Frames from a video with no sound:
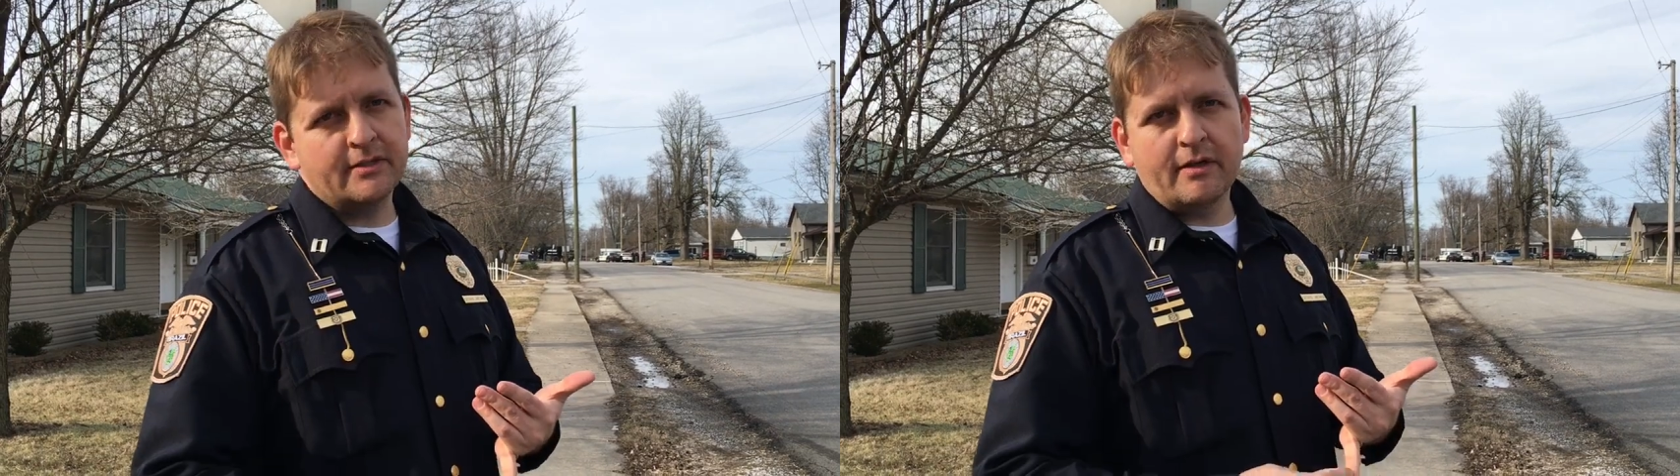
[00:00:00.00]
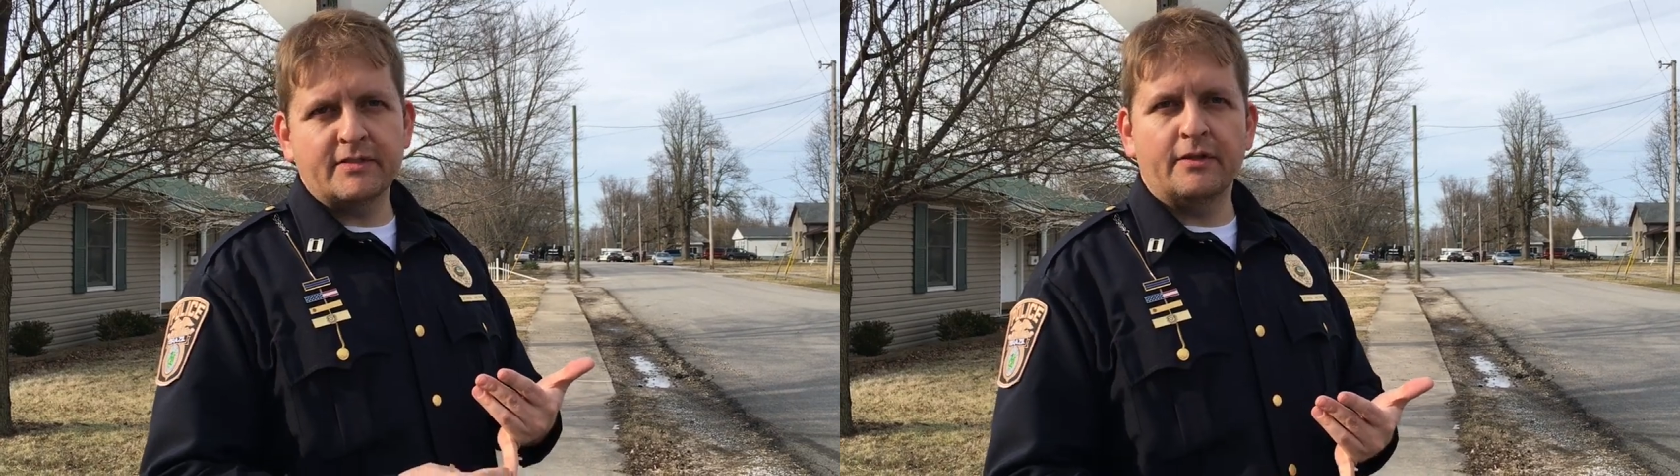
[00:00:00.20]

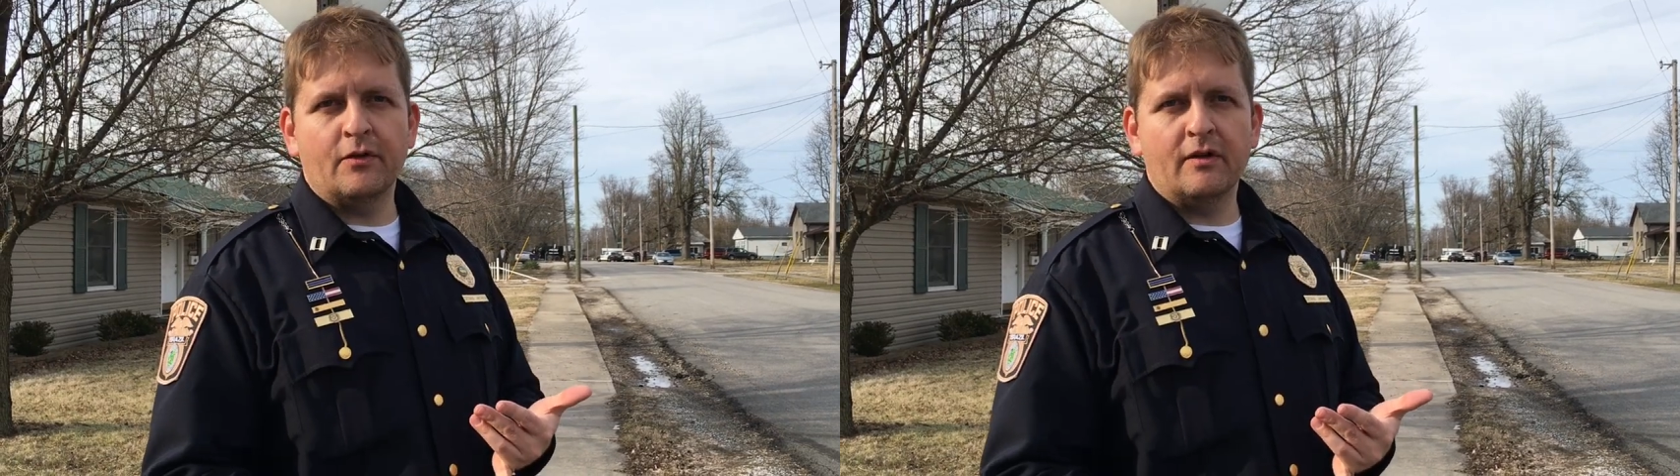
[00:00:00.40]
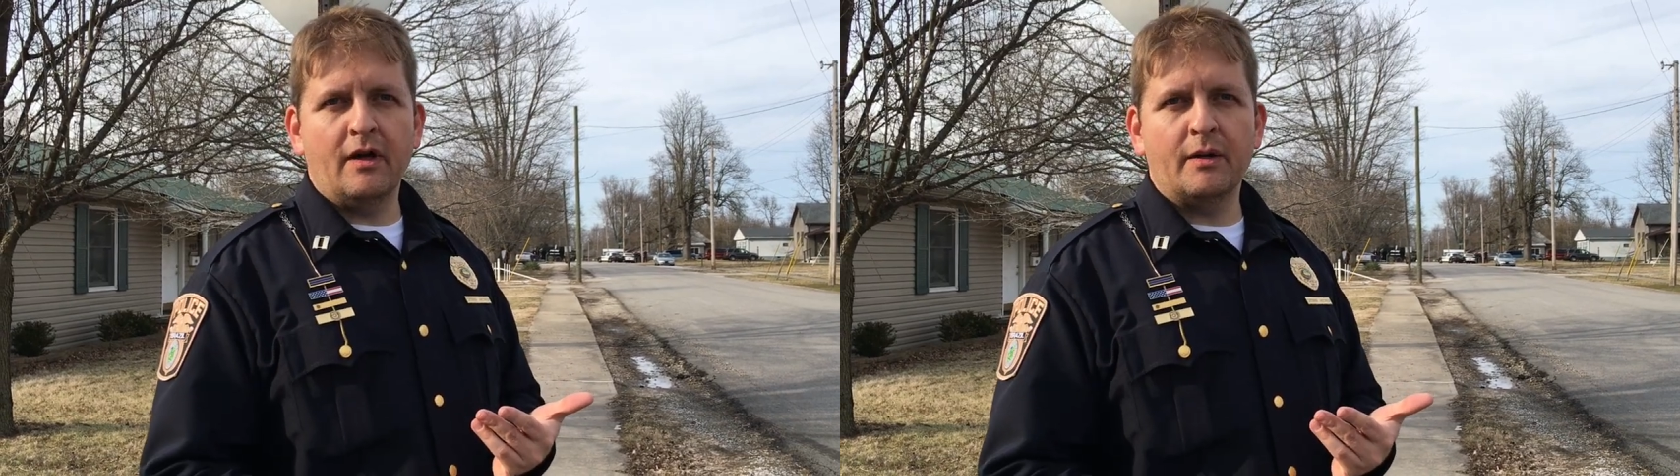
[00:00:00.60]
because obviously
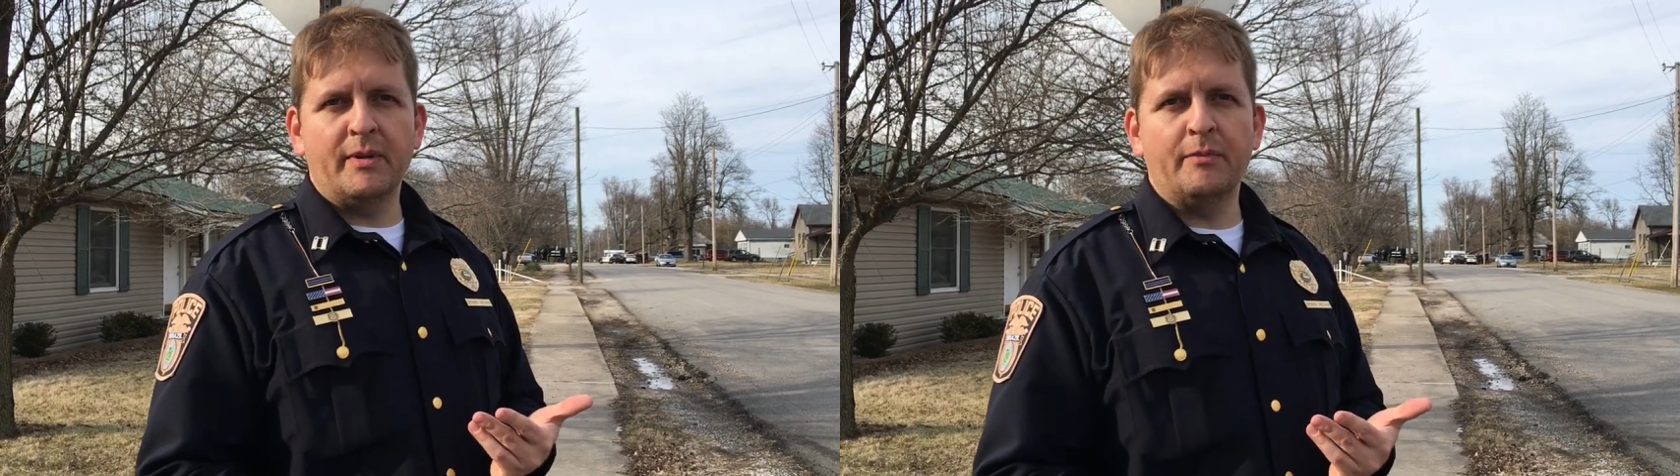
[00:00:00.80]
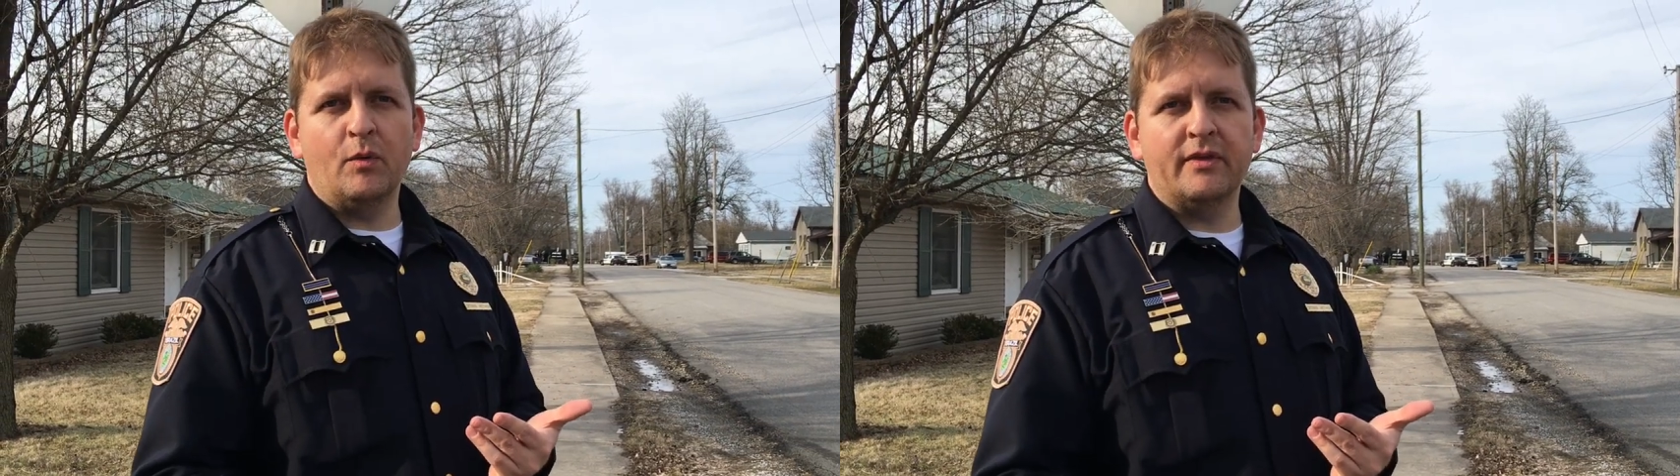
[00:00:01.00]
there are a lot of
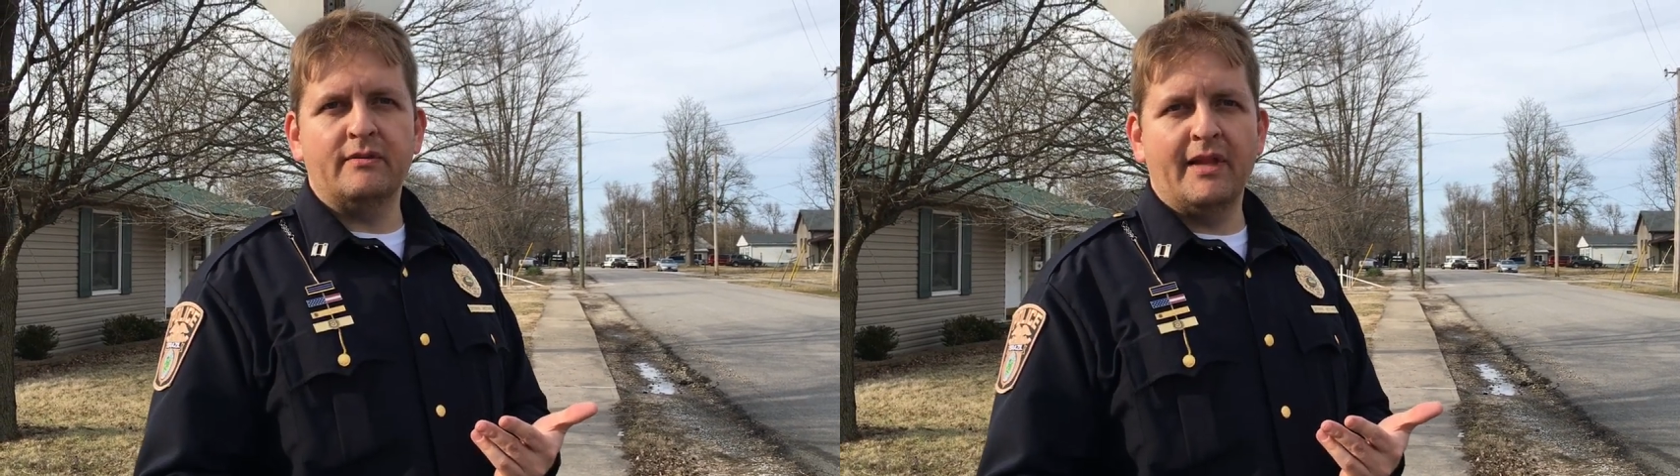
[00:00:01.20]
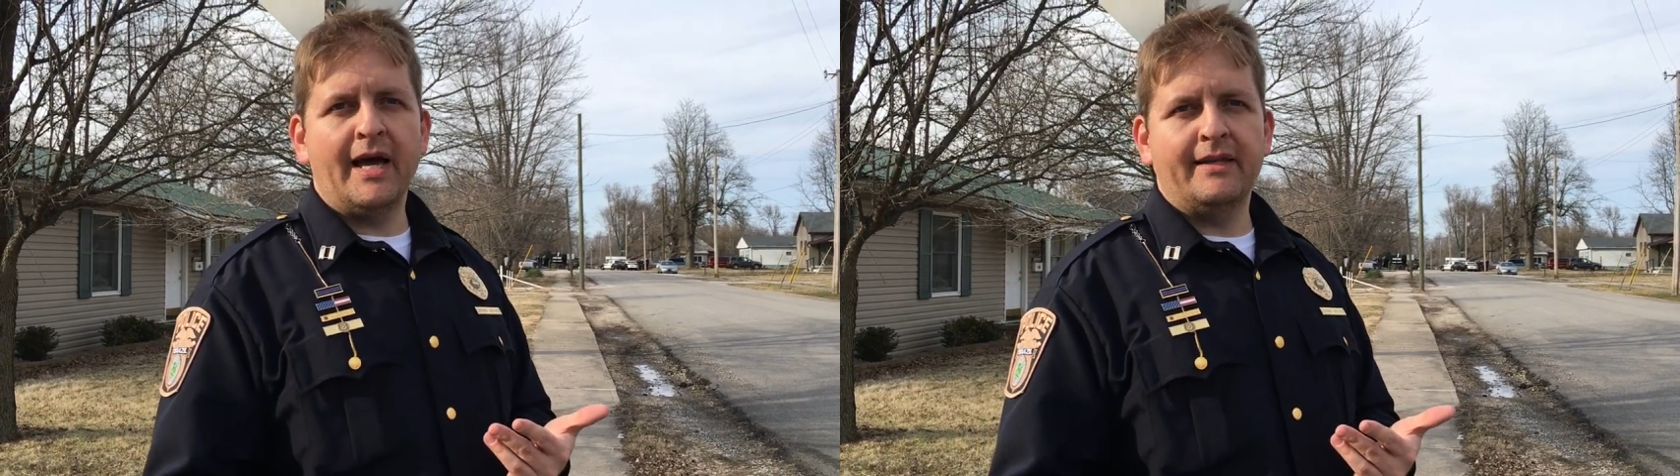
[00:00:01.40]
people
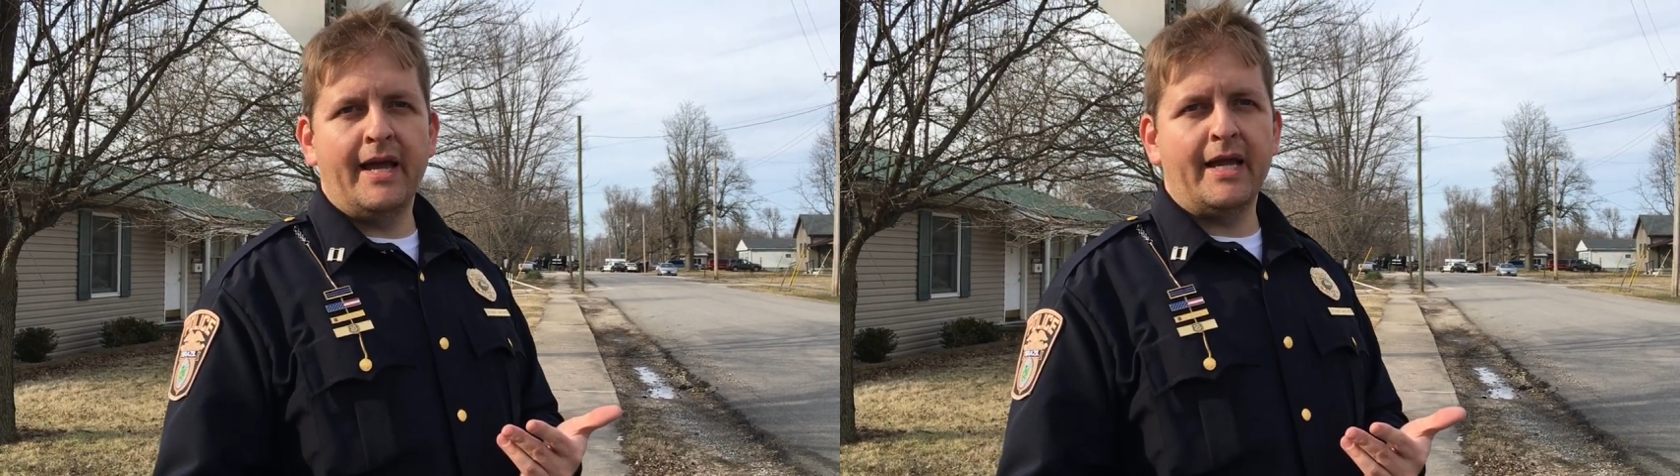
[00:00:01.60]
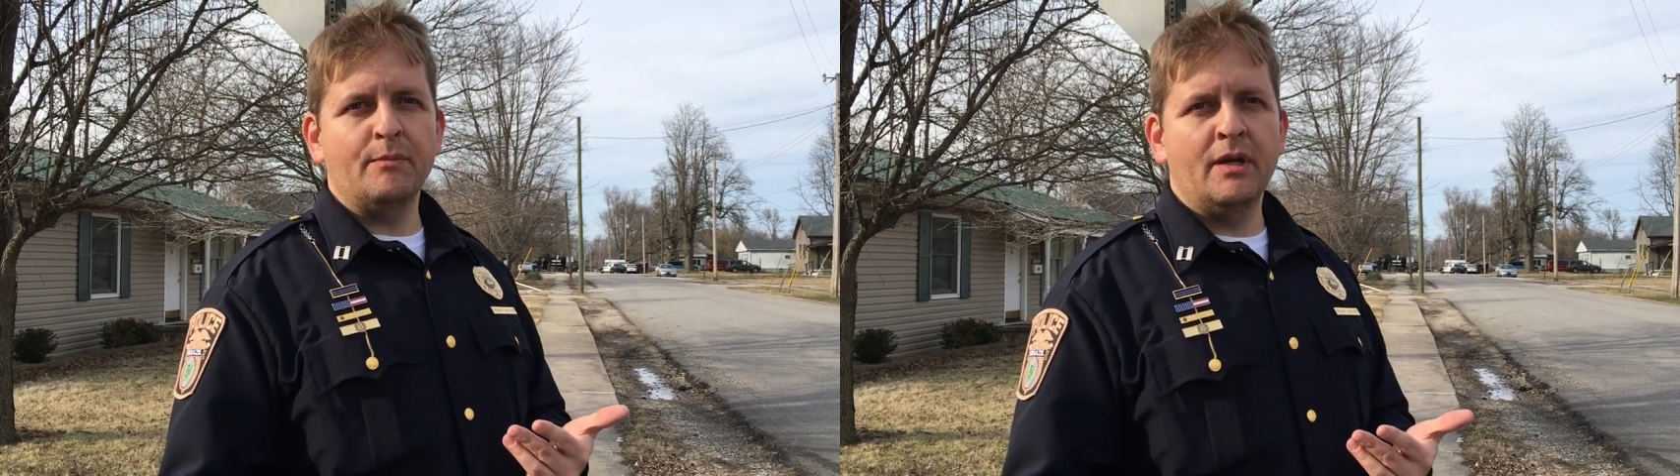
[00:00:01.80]
with
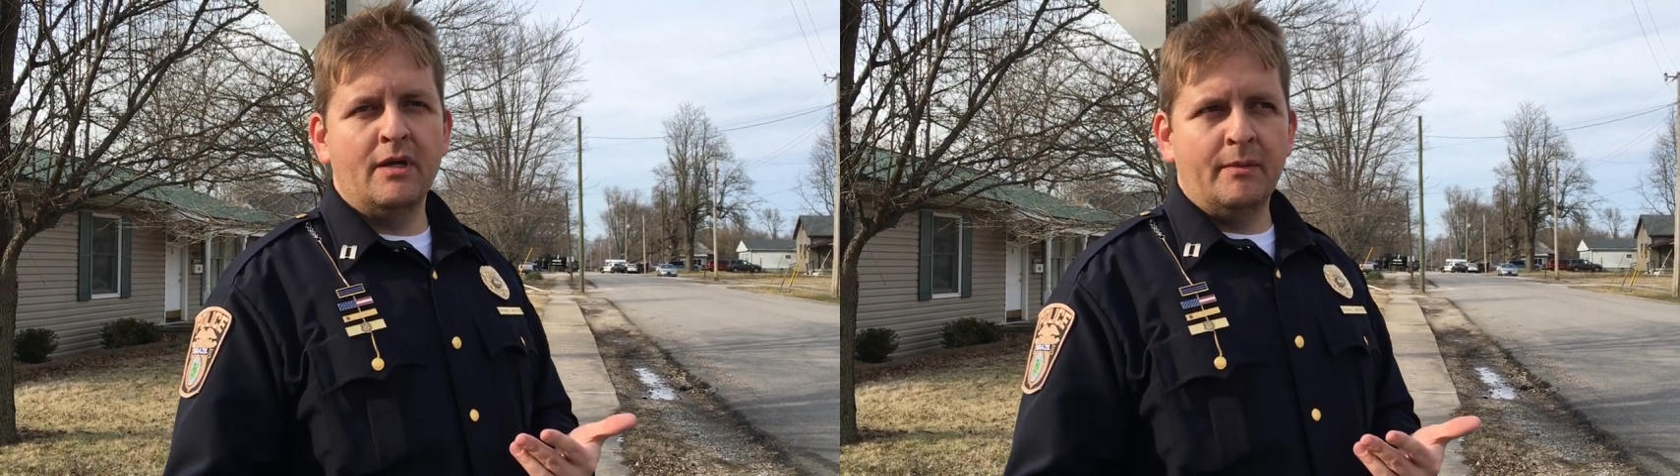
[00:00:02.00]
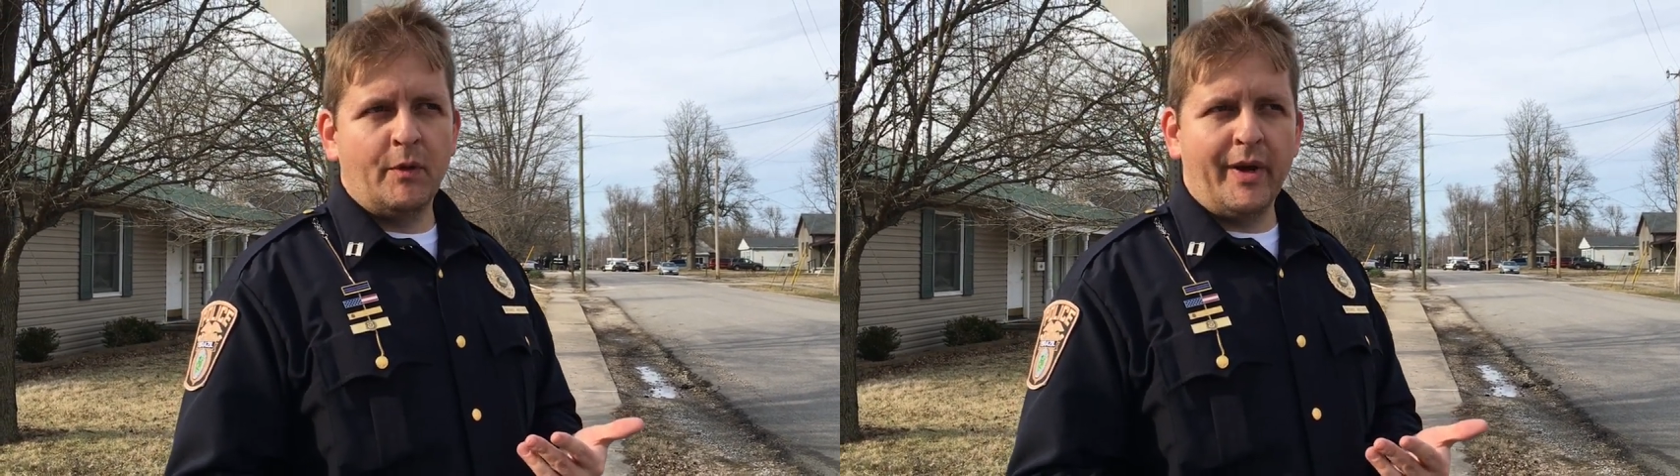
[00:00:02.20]
that name,